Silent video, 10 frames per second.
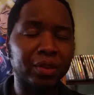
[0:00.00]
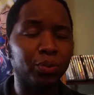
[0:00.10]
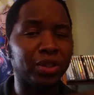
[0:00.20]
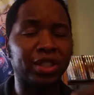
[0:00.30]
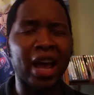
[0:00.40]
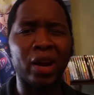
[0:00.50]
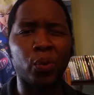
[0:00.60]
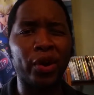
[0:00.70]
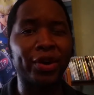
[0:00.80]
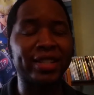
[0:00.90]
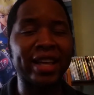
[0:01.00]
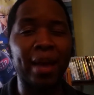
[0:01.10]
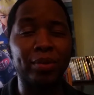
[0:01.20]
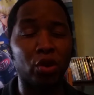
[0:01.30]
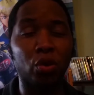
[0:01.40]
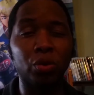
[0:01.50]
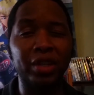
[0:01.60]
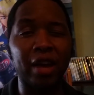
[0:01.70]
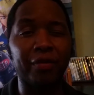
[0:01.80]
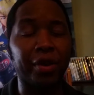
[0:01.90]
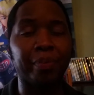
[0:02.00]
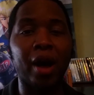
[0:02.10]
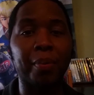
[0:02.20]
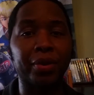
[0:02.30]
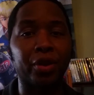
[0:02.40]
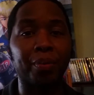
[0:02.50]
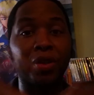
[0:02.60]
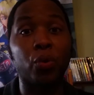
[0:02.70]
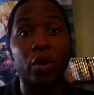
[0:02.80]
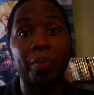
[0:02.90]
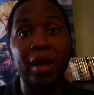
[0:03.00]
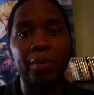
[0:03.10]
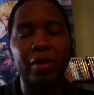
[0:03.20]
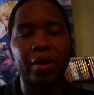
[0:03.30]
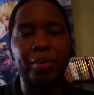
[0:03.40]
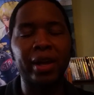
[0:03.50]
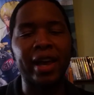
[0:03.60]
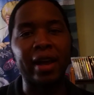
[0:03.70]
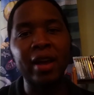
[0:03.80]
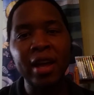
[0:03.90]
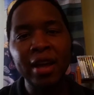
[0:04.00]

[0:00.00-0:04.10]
which is kind of weird because that game is old and not very popular, but there people there playing.